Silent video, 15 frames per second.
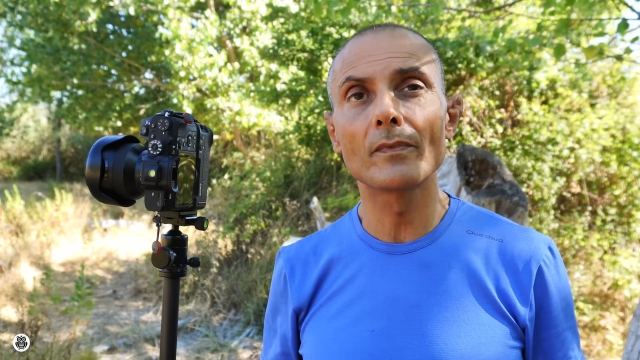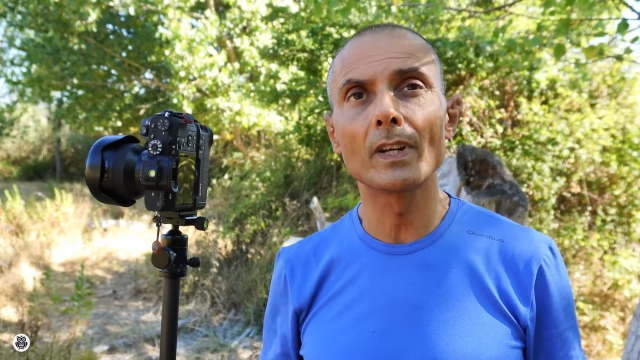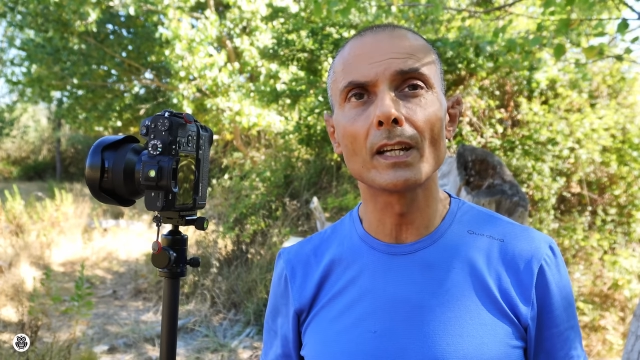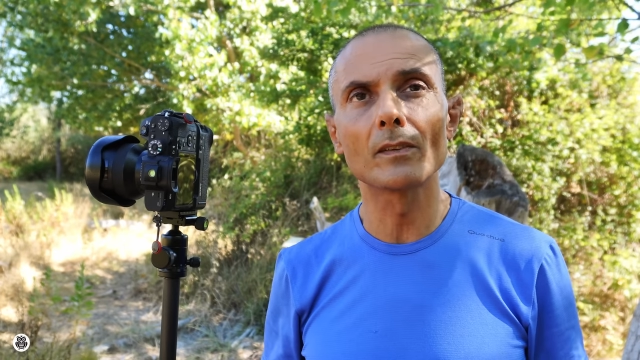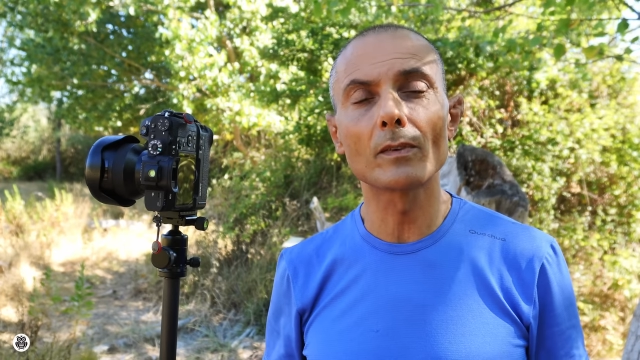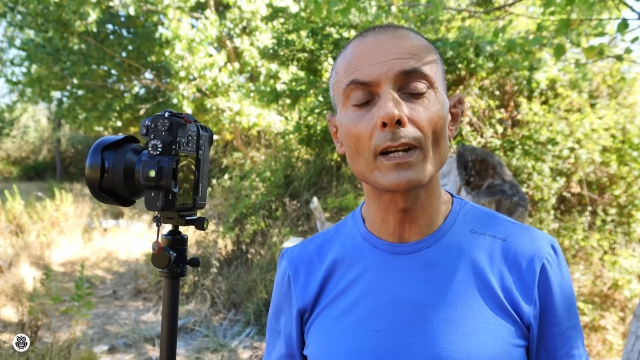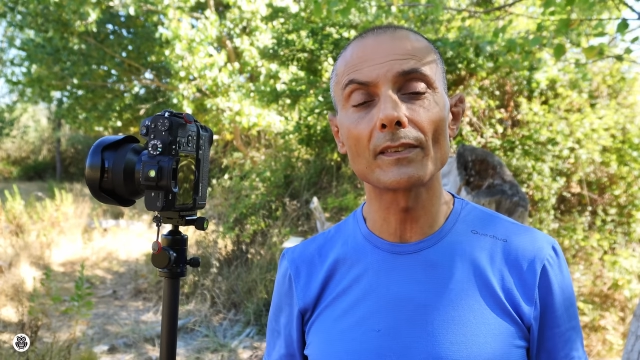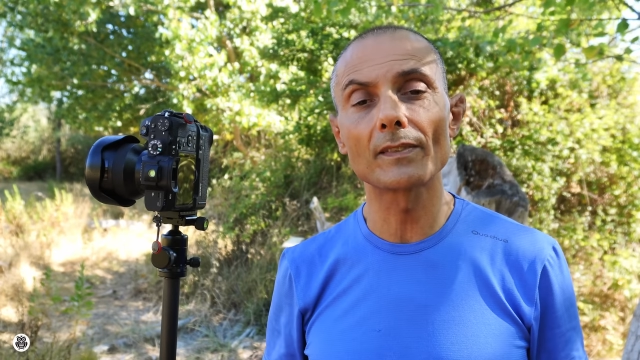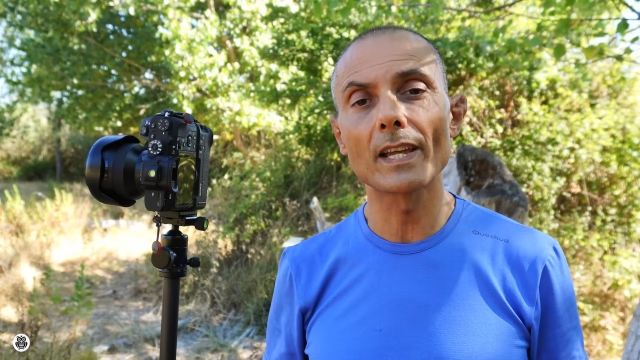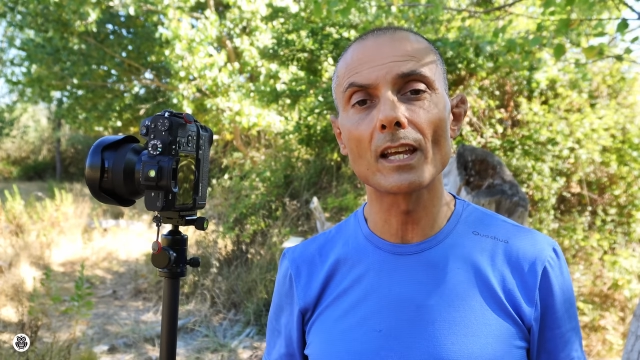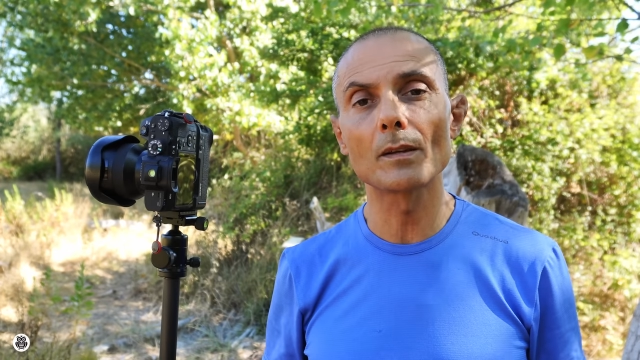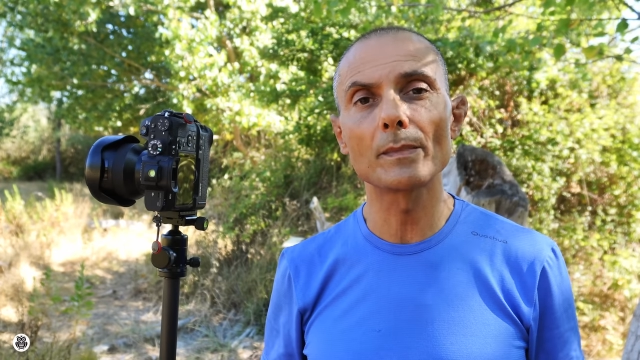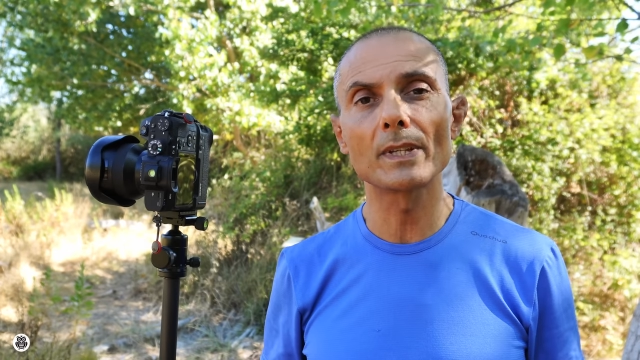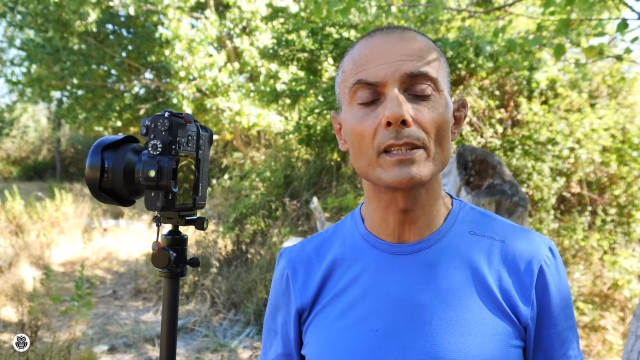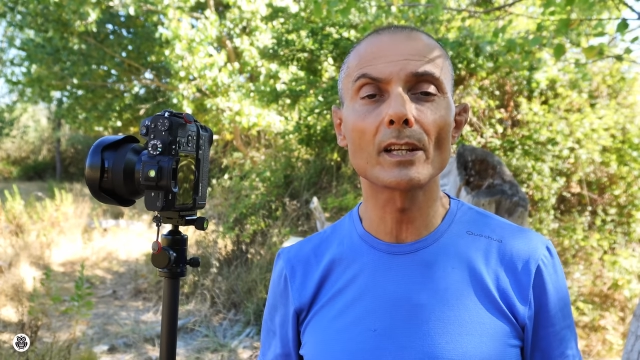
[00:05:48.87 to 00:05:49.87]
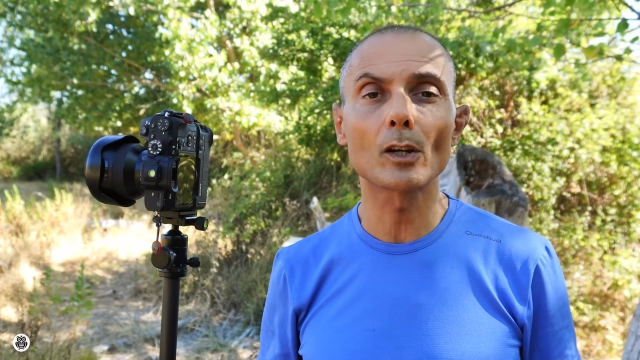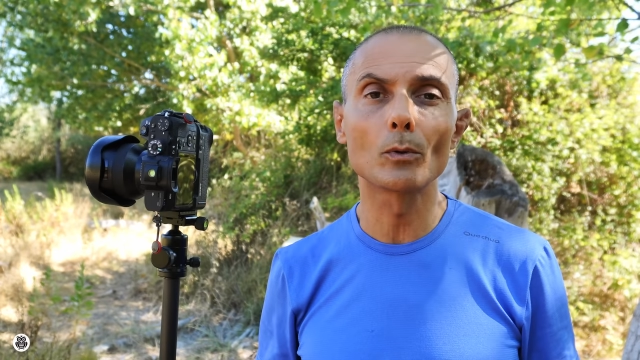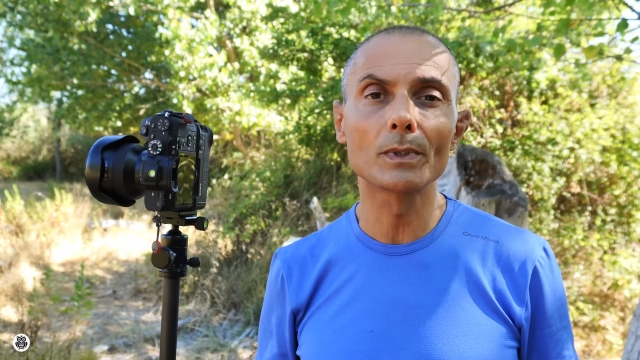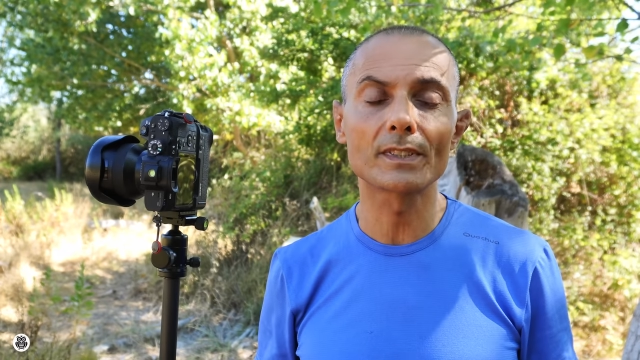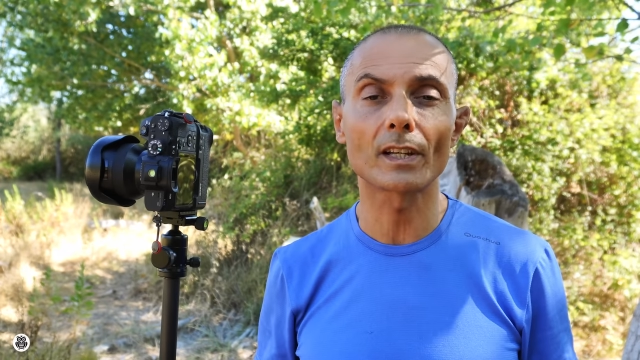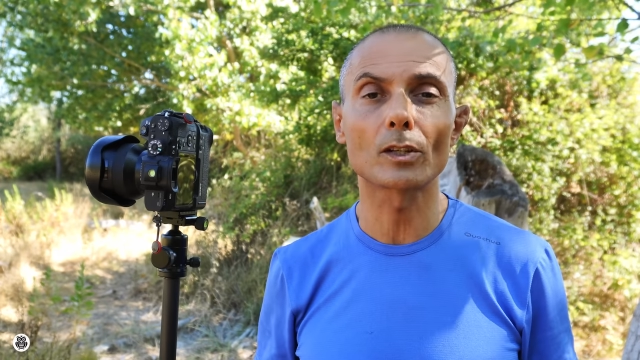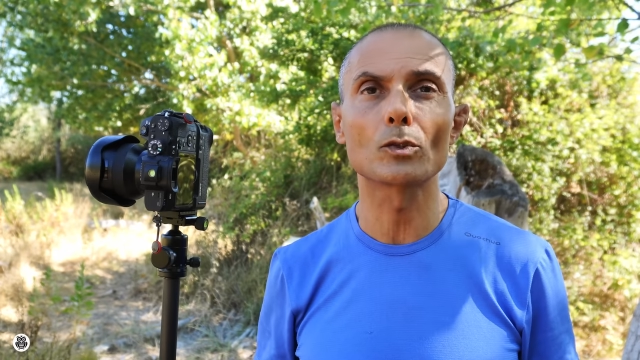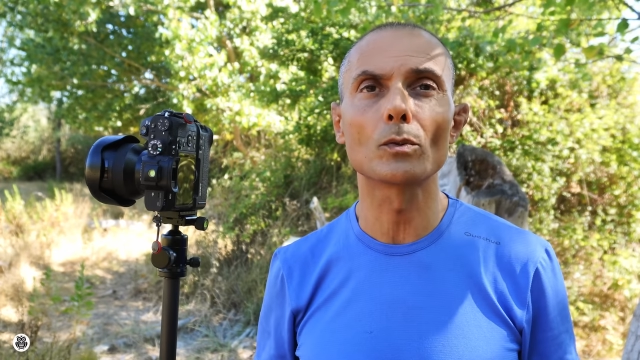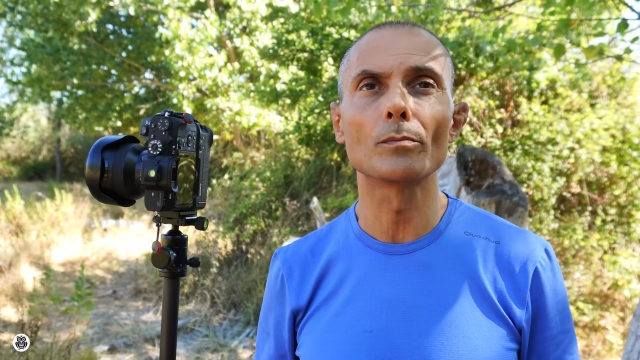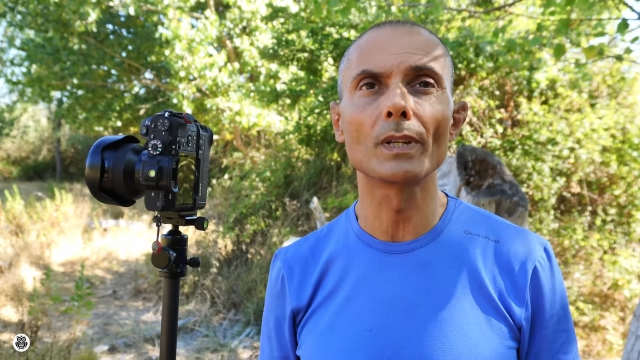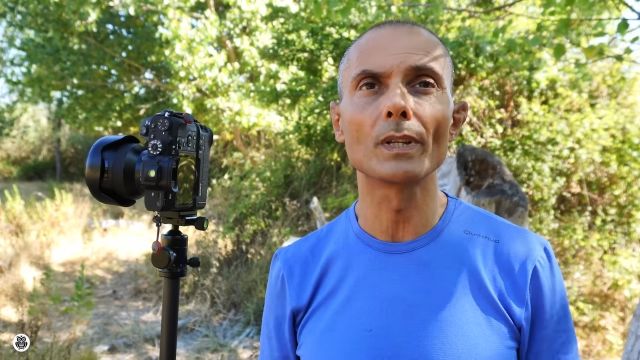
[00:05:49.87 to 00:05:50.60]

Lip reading: write them in the comment section